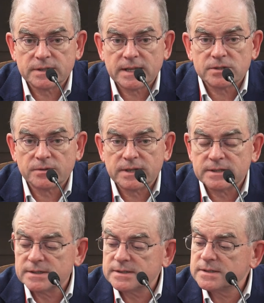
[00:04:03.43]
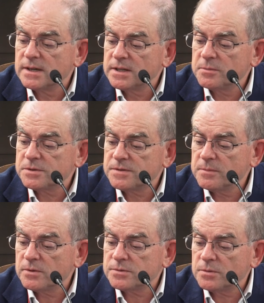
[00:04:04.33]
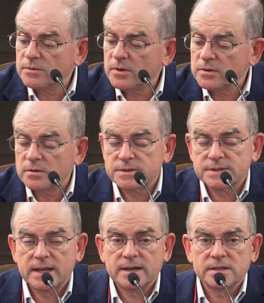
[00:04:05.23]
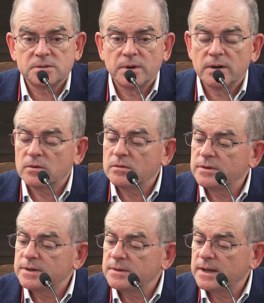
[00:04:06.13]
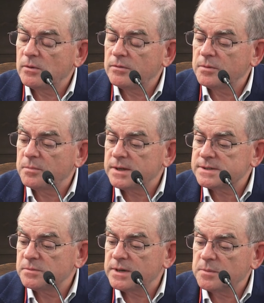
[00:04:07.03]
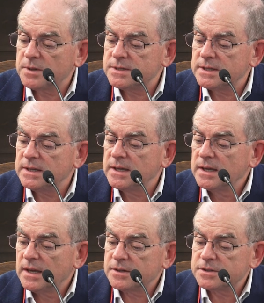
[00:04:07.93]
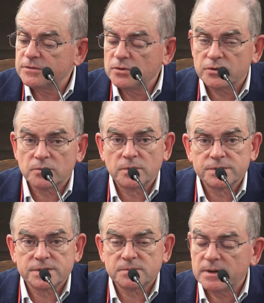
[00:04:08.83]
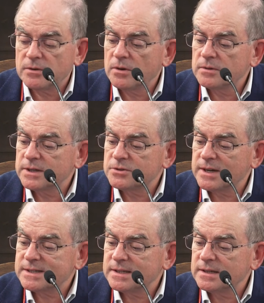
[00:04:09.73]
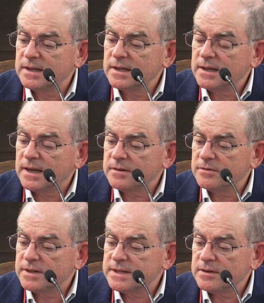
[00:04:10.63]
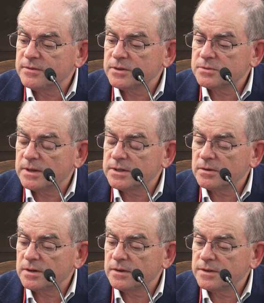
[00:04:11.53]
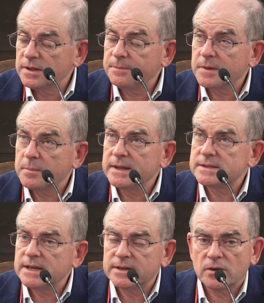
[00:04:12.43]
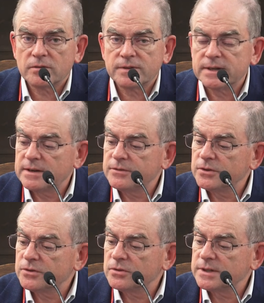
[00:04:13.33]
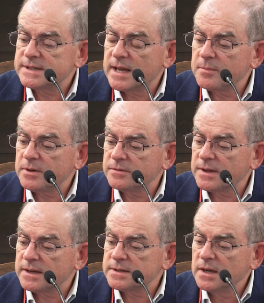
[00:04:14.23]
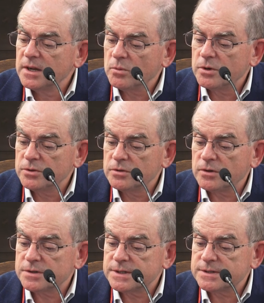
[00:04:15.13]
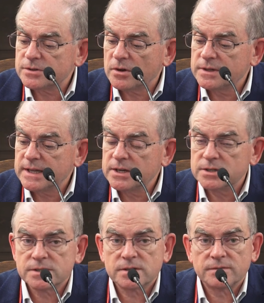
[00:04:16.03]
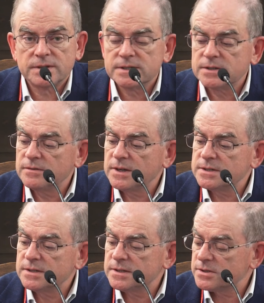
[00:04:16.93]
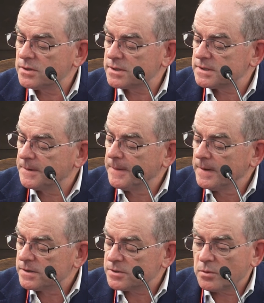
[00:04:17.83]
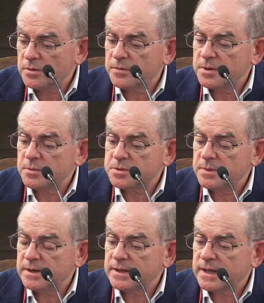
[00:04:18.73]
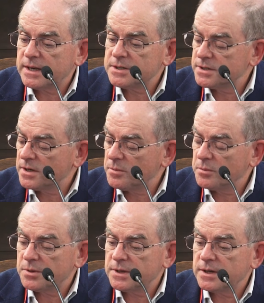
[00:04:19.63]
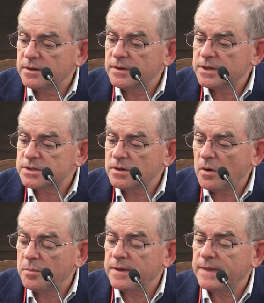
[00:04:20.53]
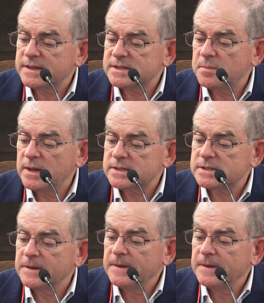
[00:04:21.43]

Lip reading: That's how they exist. The most famous one of all, of course, is Kendall Square over Boston with MIT, and there's a few other ones as well around, like Drexel and Philadelphia as well, down at the Penn State down in Philadelphia, another good example of that, where universities are sort of the engines of these innovation districts. So we're pretty much building that engine now by putting an innovation hub in that space.